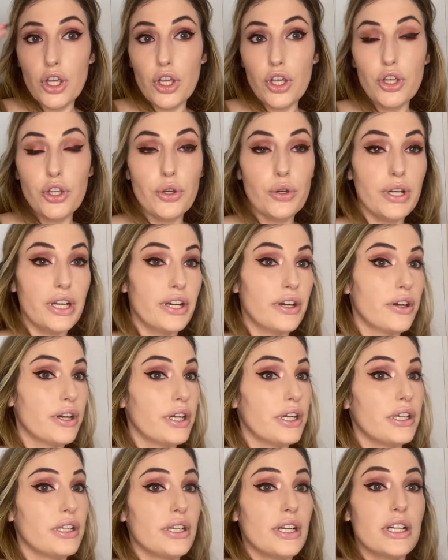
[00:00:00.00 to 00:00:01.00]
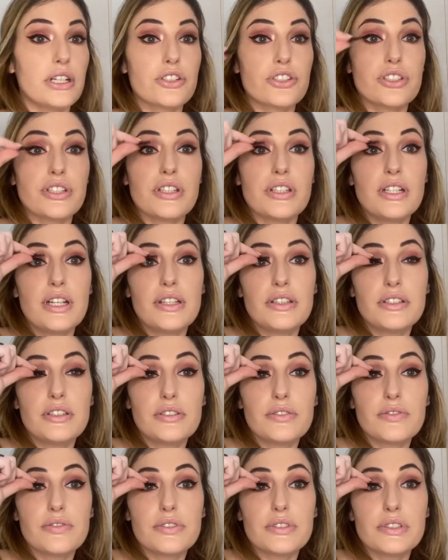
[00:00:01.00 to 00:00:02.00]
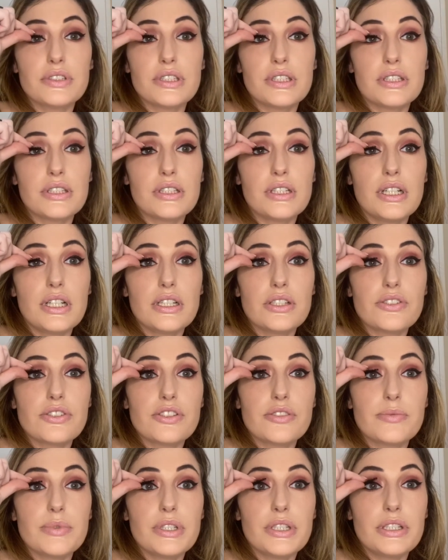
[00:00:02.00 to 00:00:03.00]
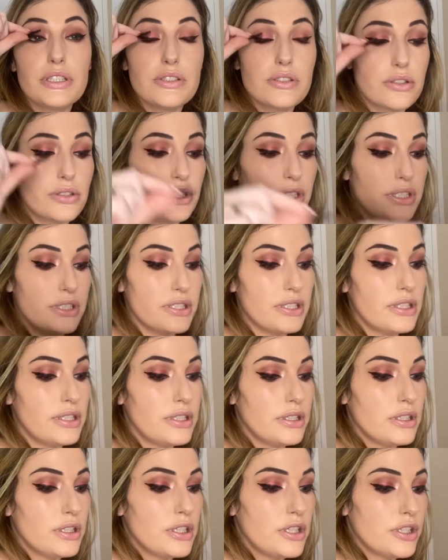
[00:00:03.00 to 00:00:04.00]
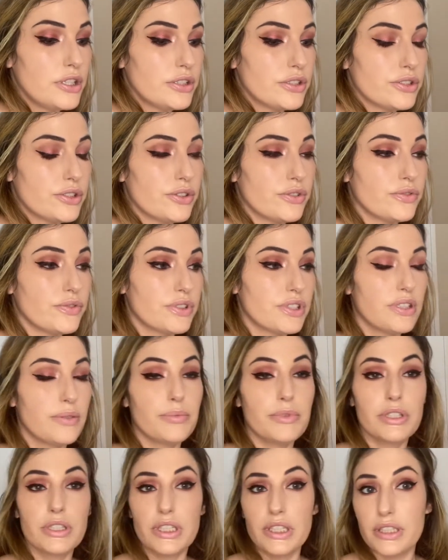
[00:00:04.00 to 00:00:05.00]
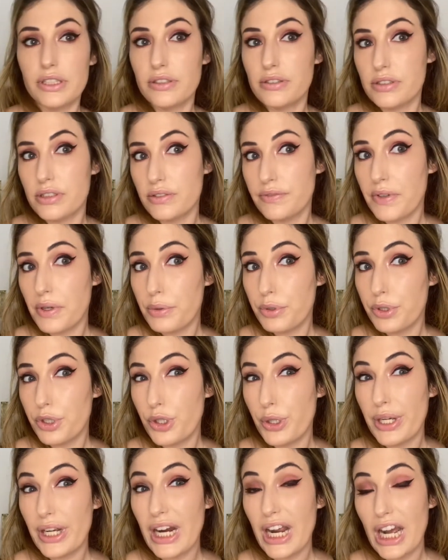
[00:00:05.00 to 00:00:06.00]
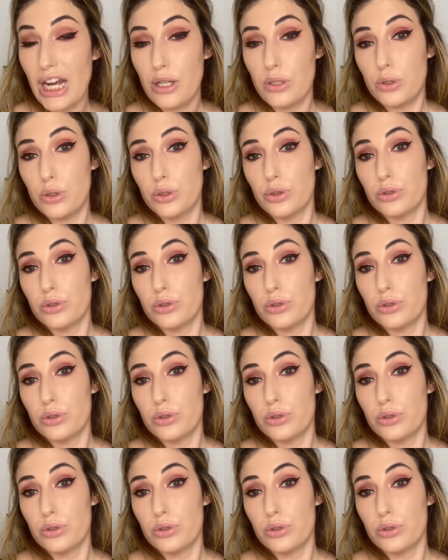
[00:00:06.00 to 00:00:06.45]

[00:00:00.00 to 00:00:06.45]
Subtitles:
your area, and actually the difference that the lashes make is crazy. So for something like this, if I were going out,